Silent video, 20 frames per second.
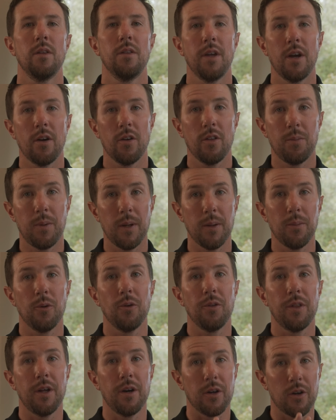They are the
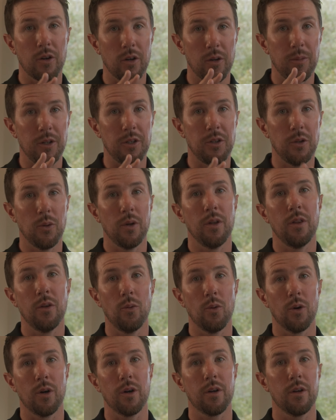people that are going to be doing the
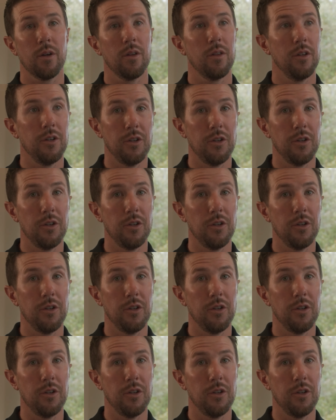work, the